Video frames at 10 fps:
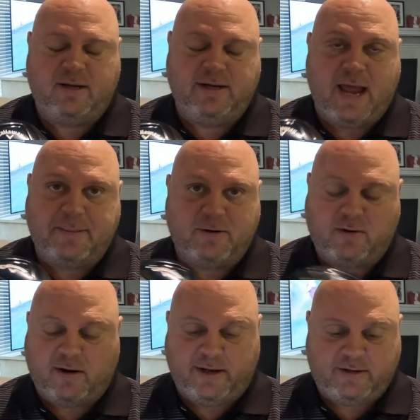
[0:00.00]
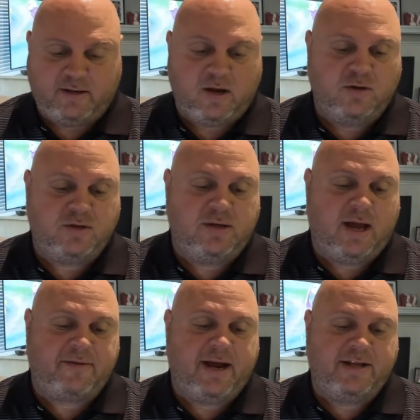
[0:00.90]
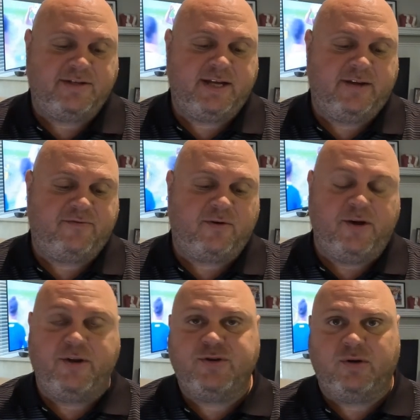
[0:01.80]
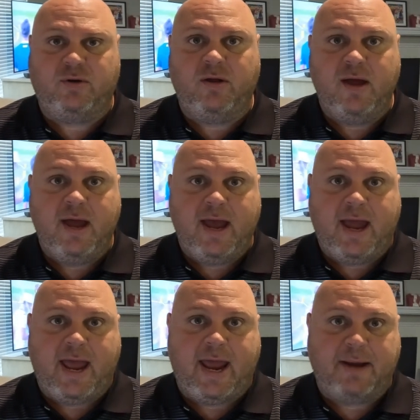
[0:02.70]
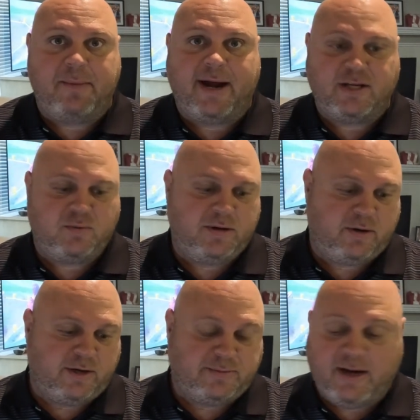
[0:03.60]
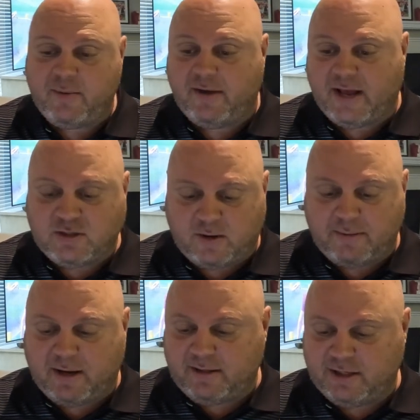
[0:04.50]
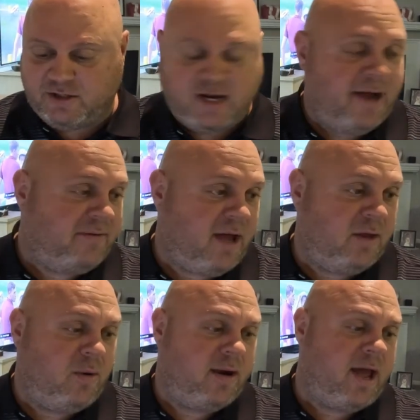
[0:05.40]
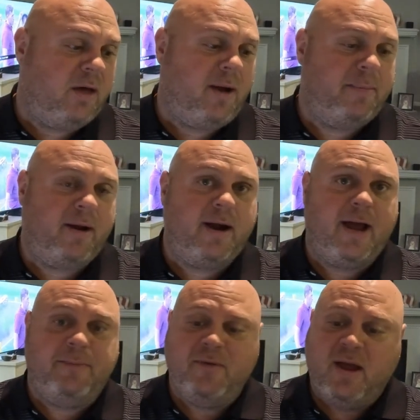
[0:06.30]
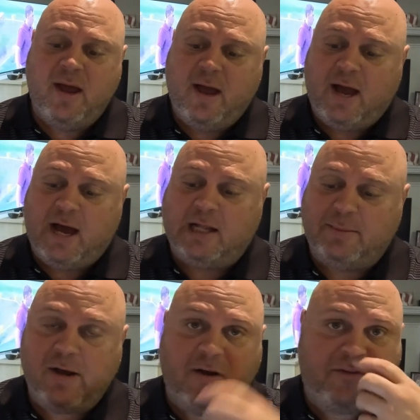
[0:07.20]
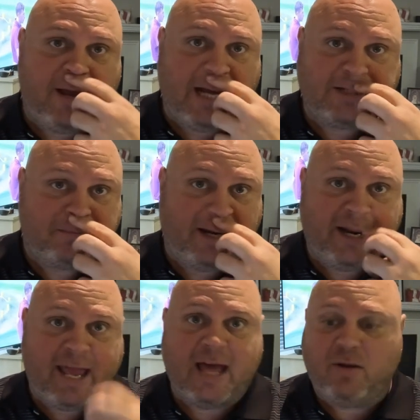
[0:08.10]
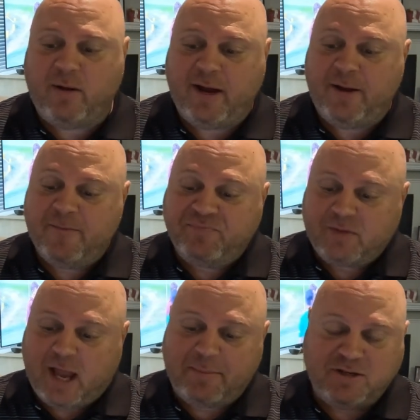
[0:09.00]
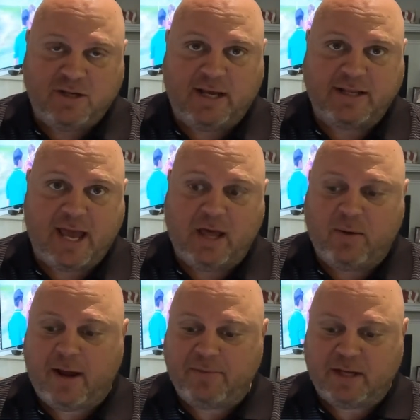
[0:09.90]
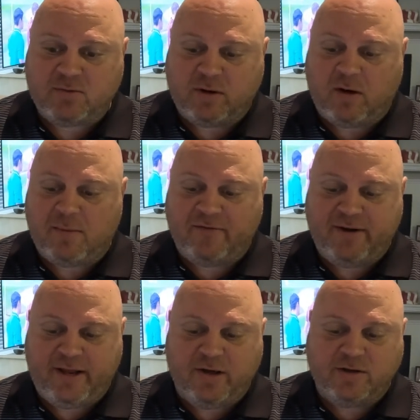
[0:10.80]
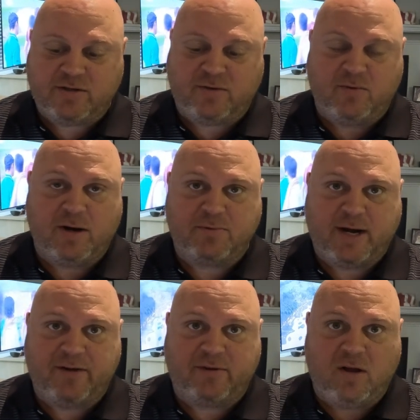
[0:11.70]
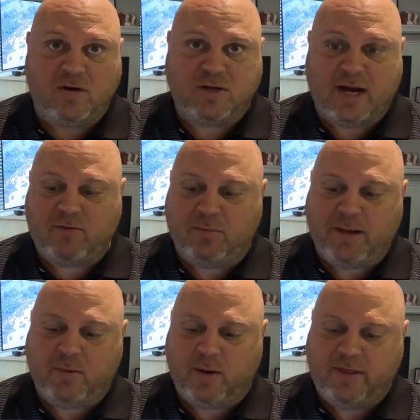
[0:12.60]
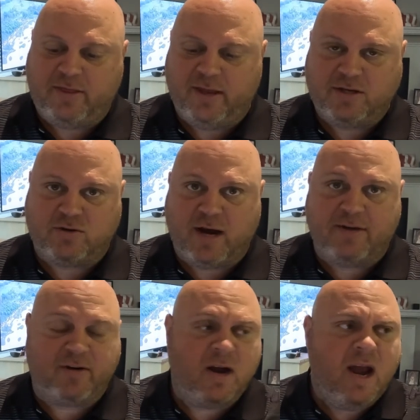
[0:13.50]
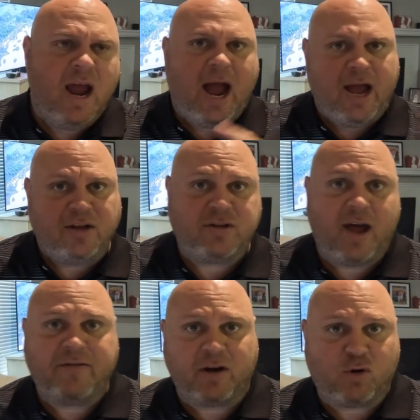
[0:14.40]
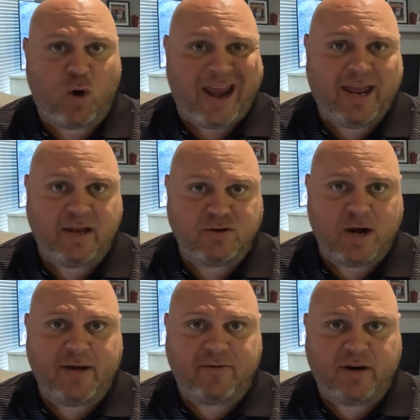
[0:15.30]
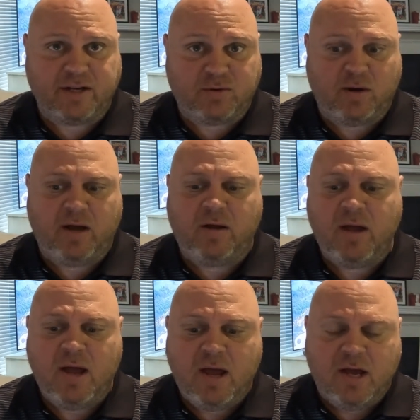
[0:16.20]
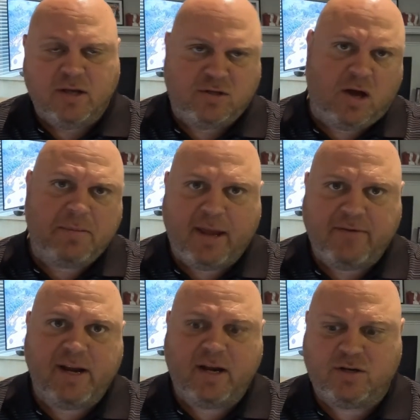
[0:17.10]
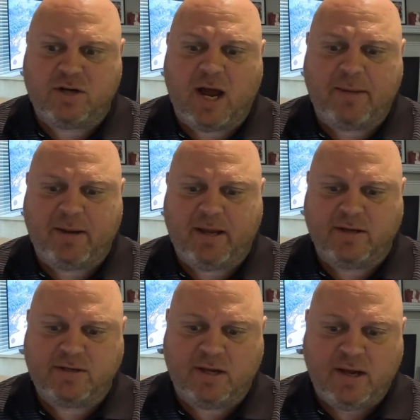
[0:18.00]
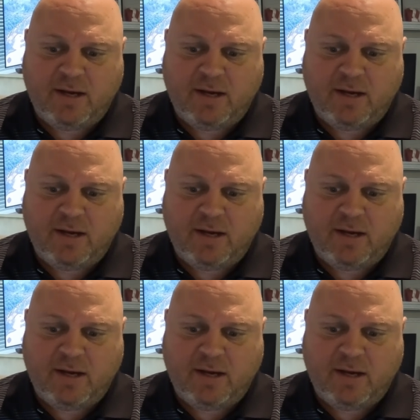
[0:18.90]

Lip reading: adapter on it. I've got it set for neutral and -1 degrees. But anyway, that's why I bought this shaft, Callaway Paradym. Let me know if you guys are playing a Callaway, how much you like Callaway. That's where all my videos when I'm training for long drive will be, with this driver. I also have a crank driver as well. So I'm giving it a shot because